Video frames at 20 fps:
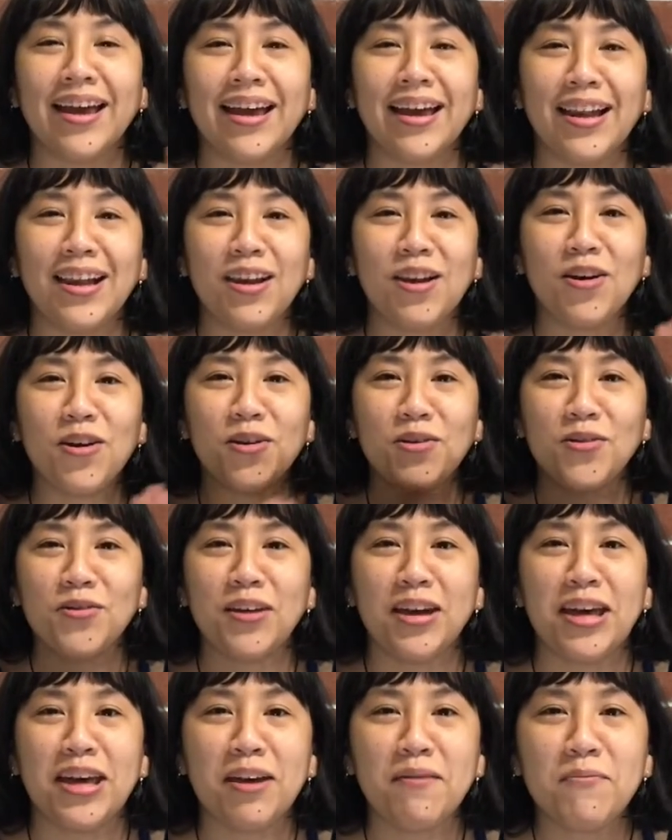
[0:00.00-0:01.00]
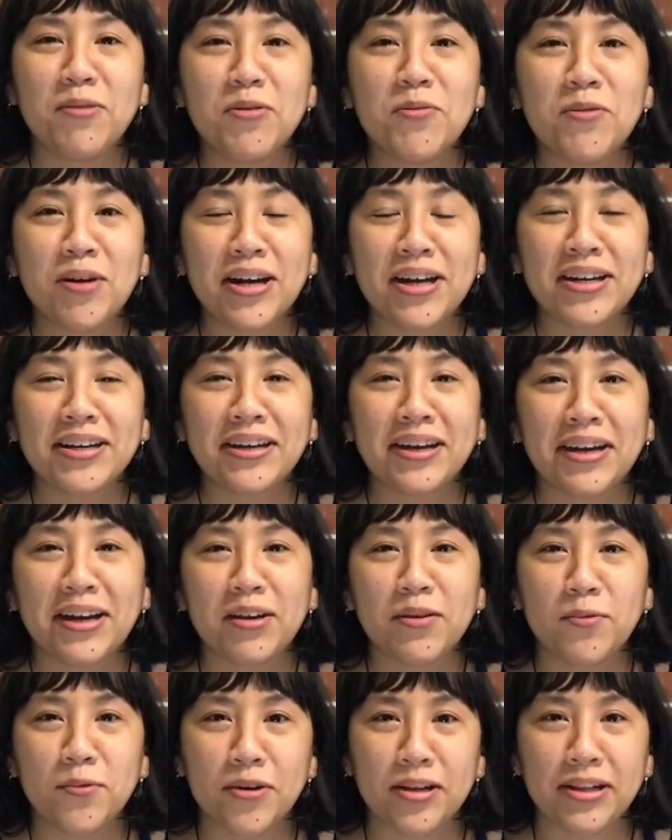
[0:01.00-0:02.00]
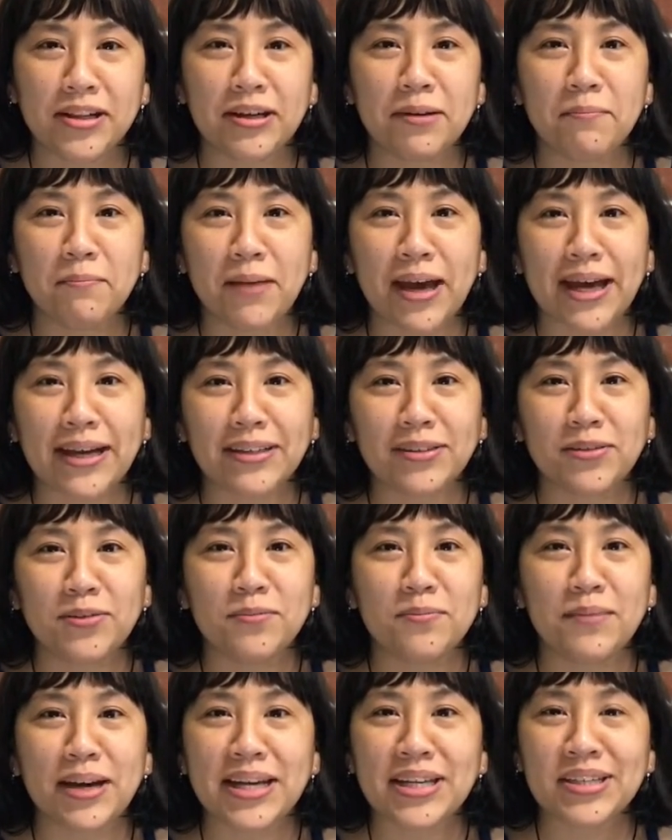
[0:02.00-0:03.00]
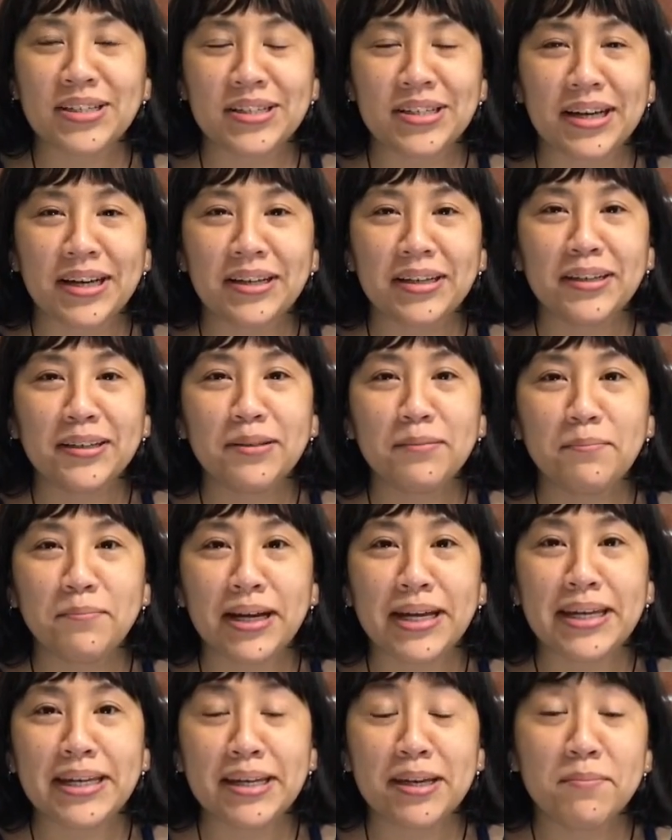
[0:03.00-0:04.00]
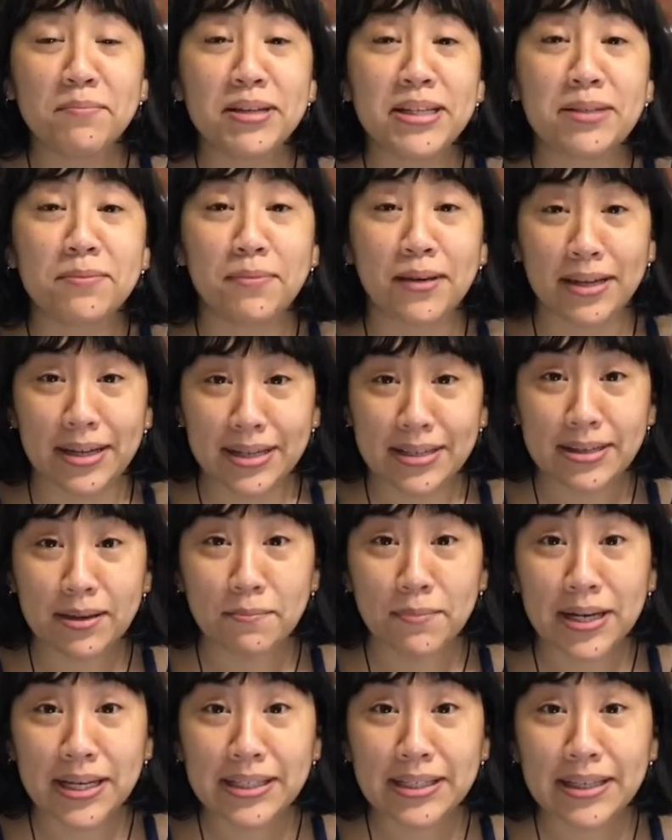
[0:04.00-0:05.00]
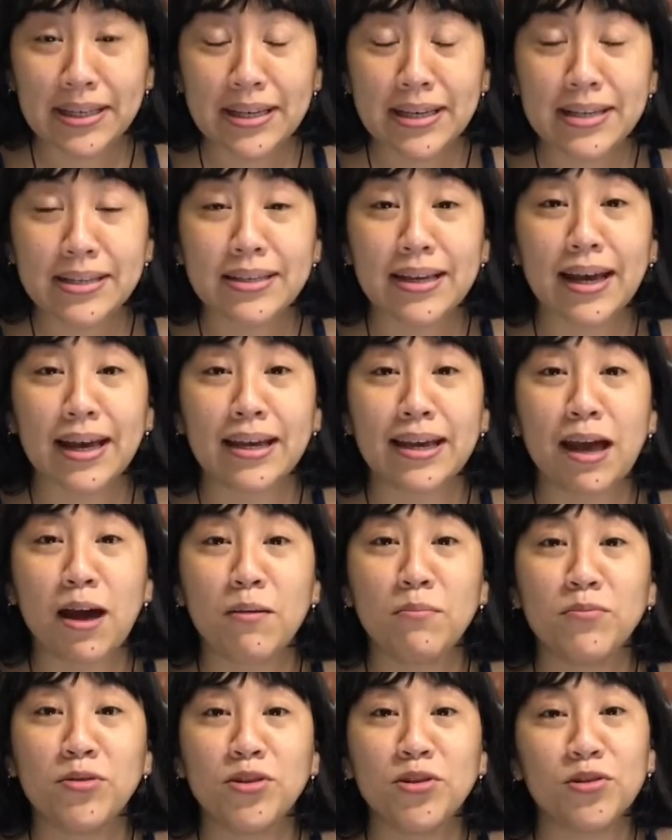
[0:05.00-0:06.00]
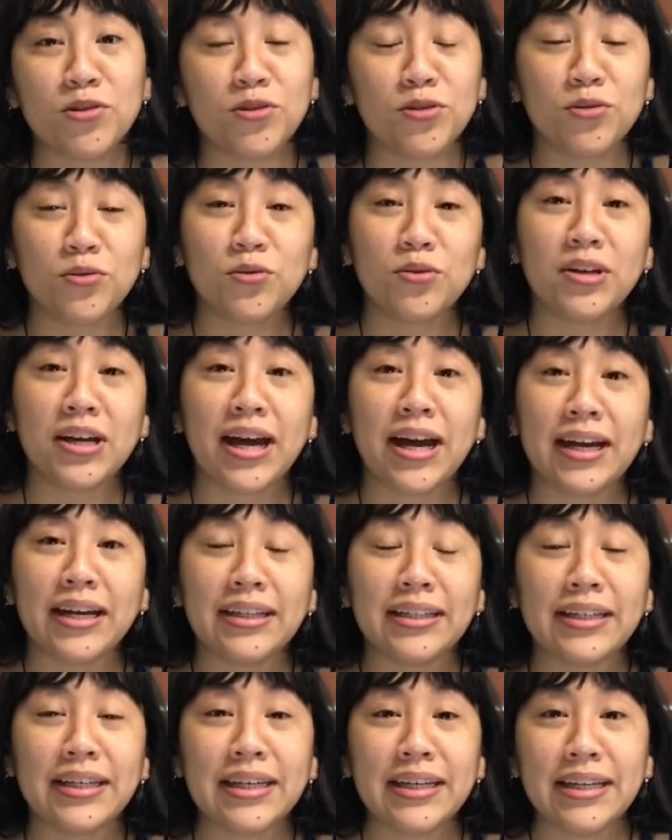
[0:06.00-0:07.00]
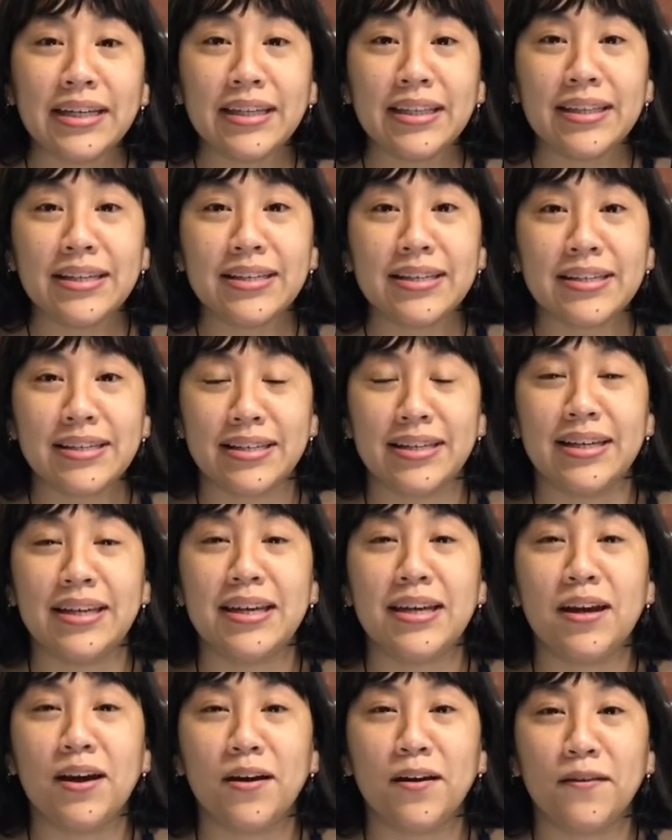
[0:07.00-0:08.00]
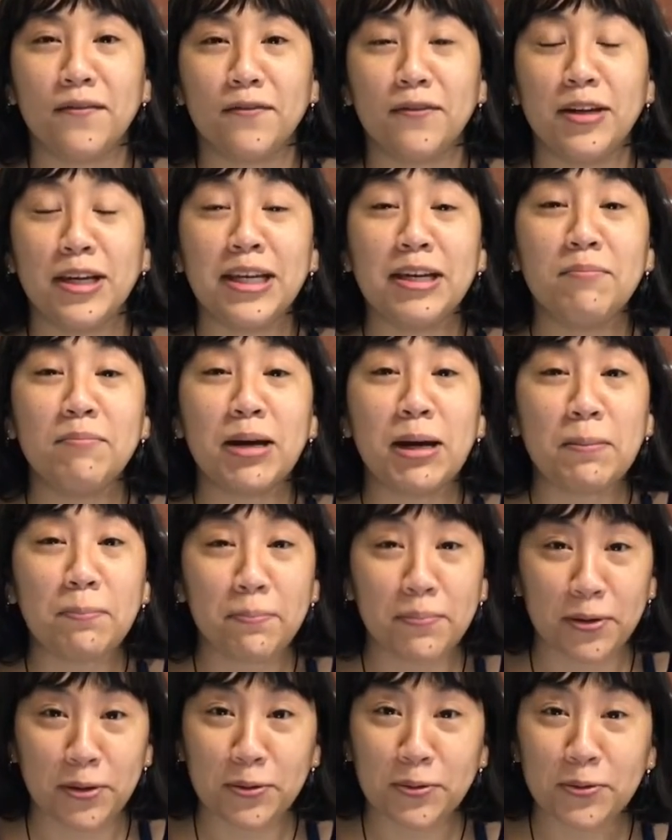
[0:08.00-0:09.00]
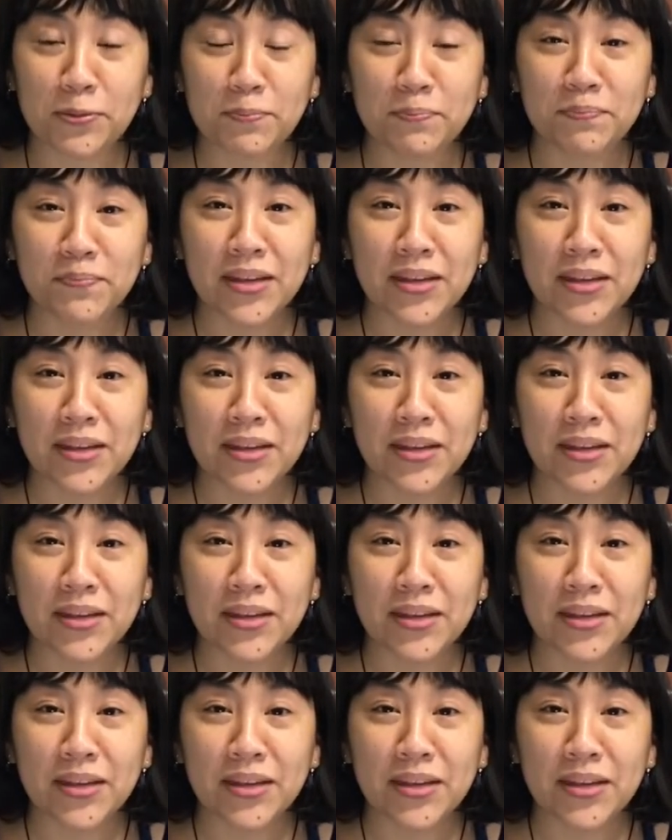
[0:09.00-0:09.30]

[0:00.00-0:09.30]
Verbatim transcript: Hello everyone and welcome back to my channel. My name is Vanessa Vasquez. I am your tour guide in the city of Lima, Peru.